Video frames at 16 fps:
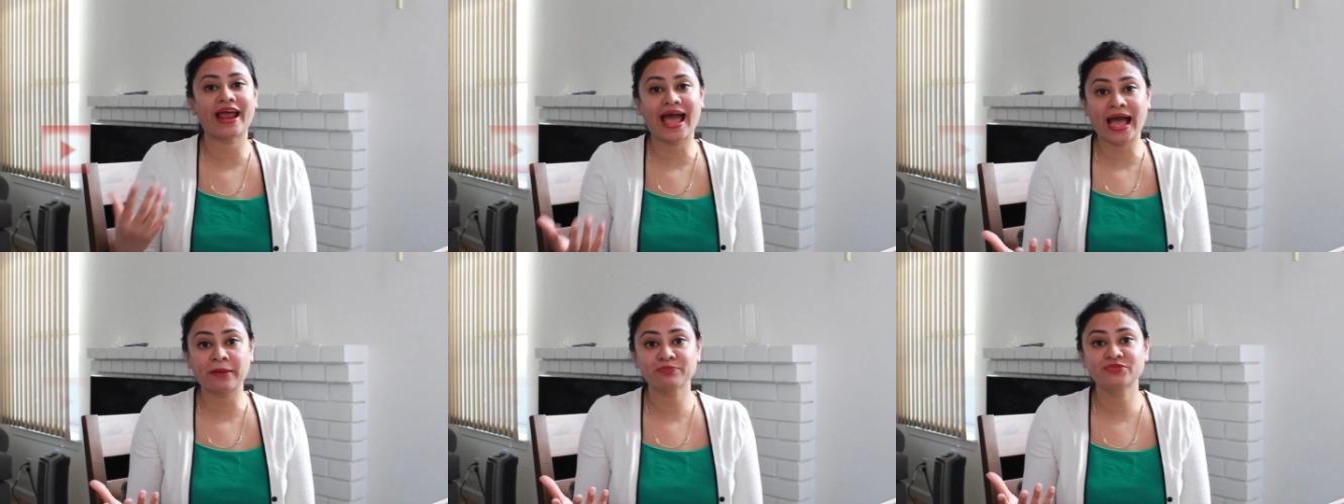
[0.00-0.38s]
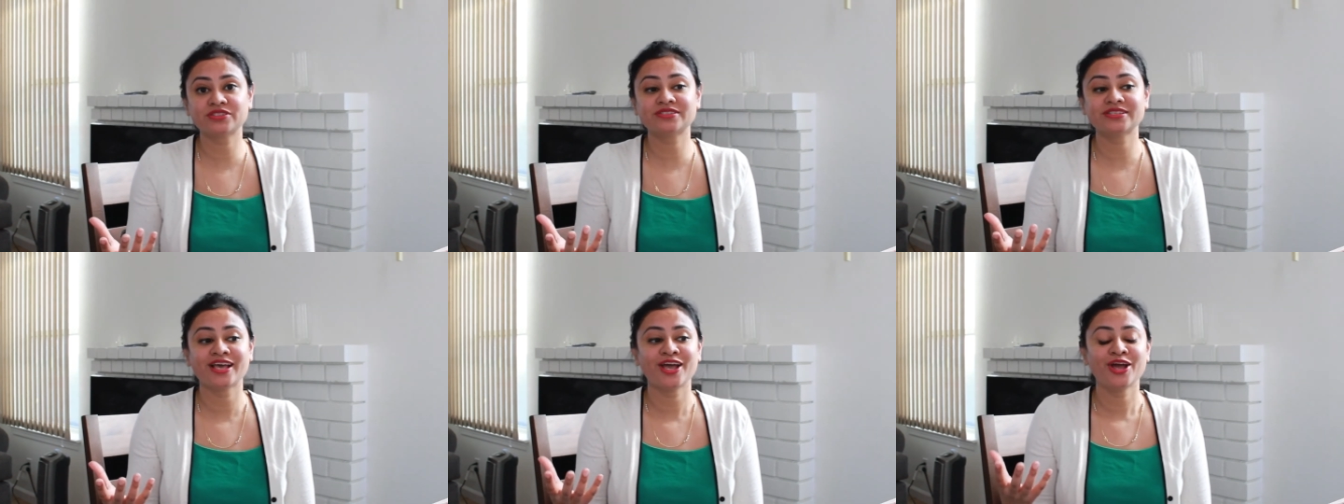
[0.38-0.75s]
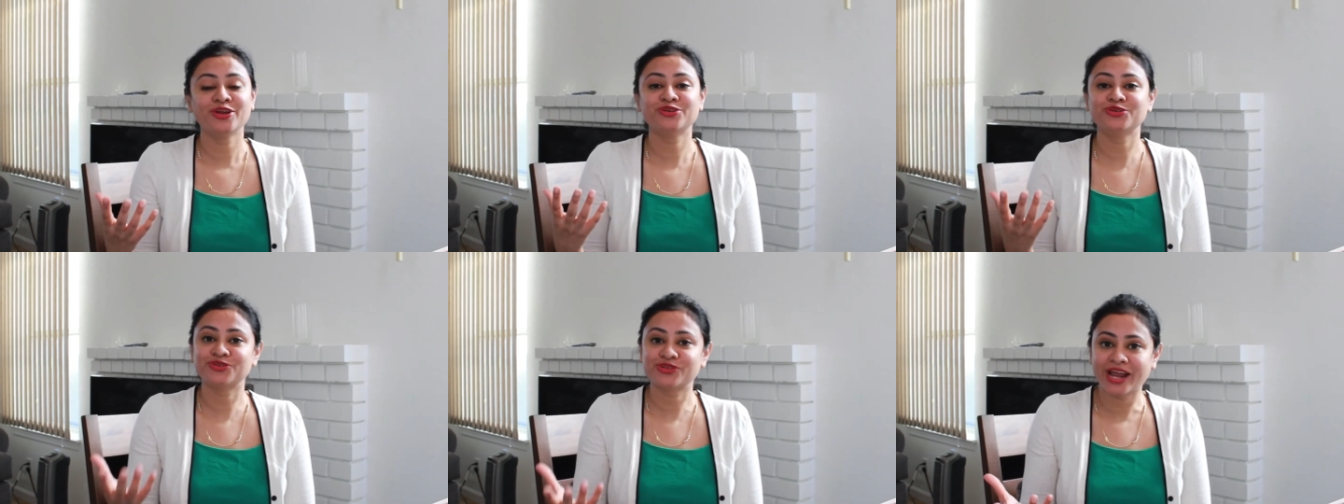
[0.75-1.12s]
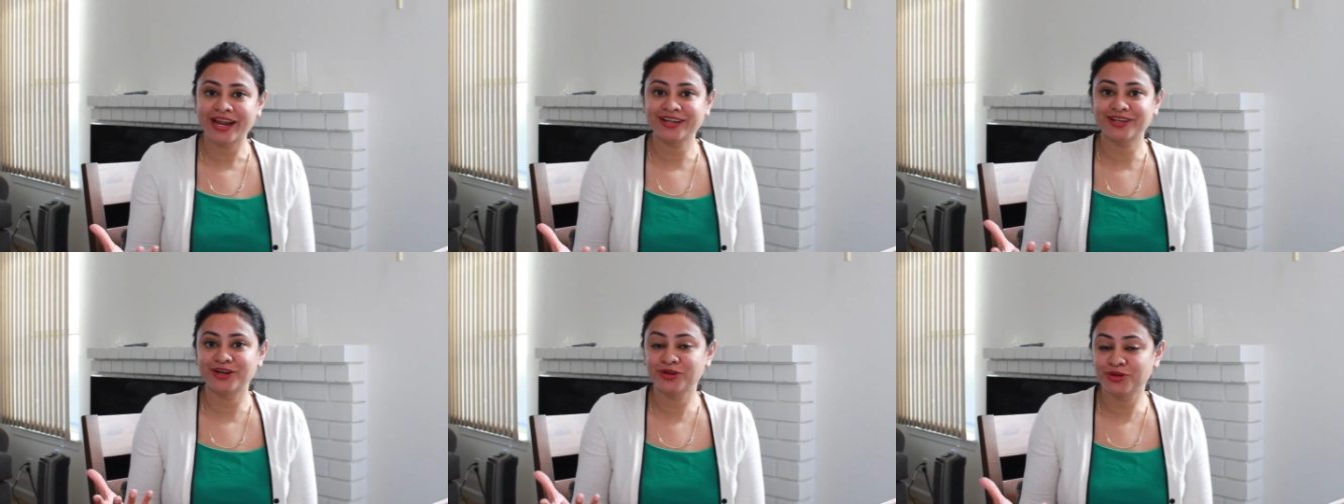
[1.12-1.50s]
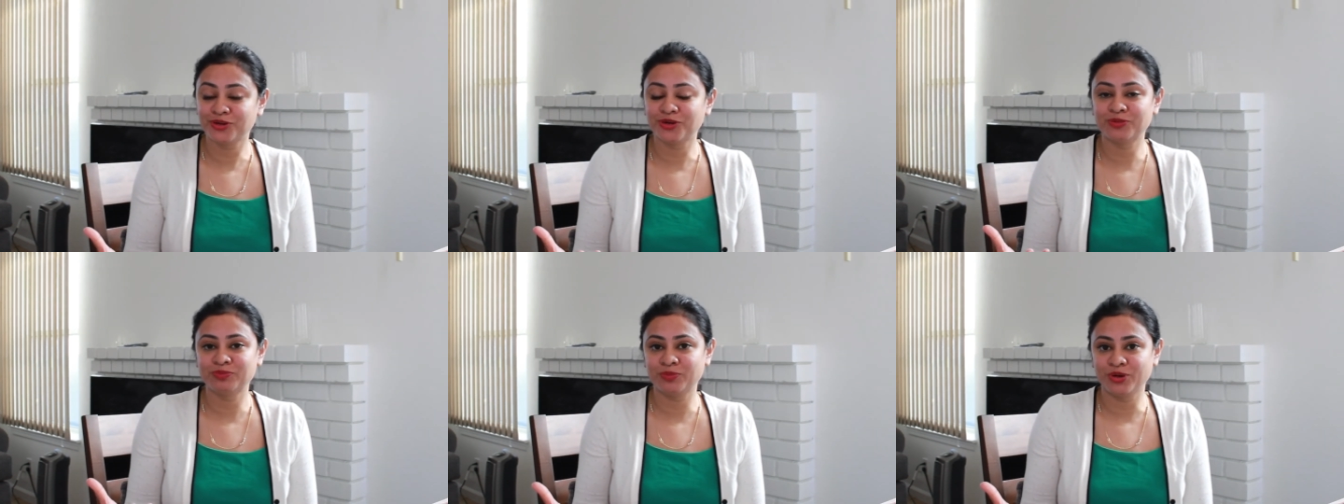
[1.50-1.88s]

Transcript: apps to write a good